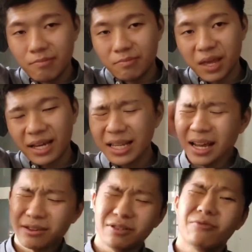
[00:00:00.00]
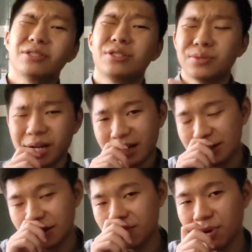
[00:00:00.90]
think I got the question right. It's
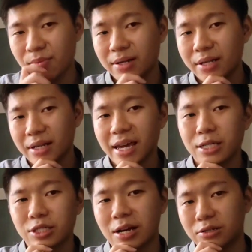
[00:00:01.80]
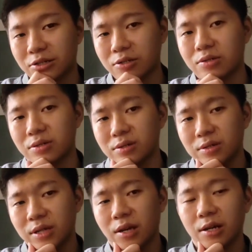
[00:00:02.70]
just maybe I didn't catch the answer.
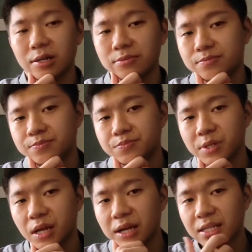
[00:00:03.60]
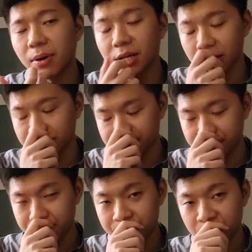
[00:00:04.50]
Yeah, that's about it.
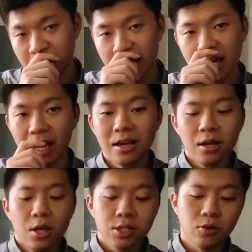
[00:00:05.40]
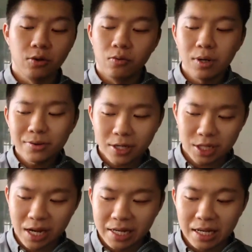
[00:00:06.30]
Yeah. So one question
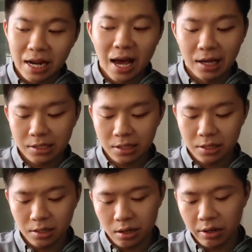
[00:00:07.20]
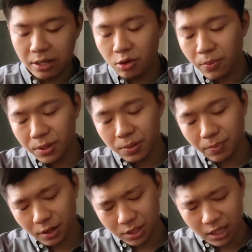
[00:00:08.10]
I did ask. Okay, so
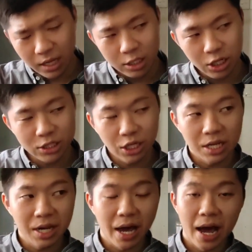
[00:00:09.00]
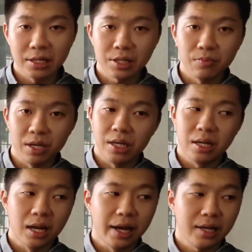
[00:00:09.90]
because initially she did ask me
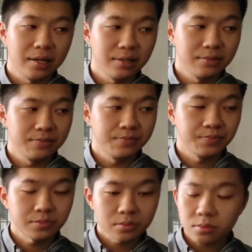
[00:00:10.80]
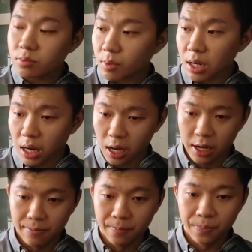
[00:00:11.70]
like,
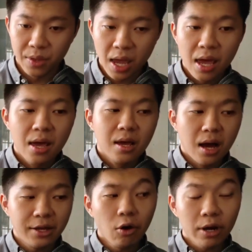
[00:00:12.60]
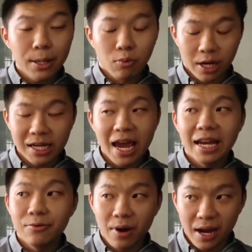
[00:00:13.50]
um, are you okay working anywhere